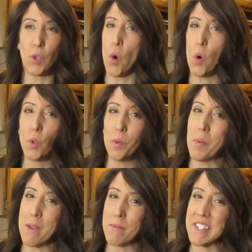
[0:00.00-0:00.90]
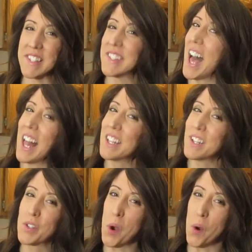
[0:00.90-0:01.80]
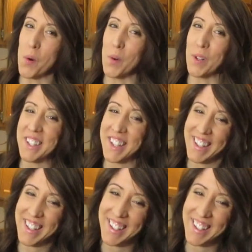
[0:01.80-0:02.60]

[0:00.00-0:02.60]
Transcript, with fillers: Gold Baby, Solid Gold.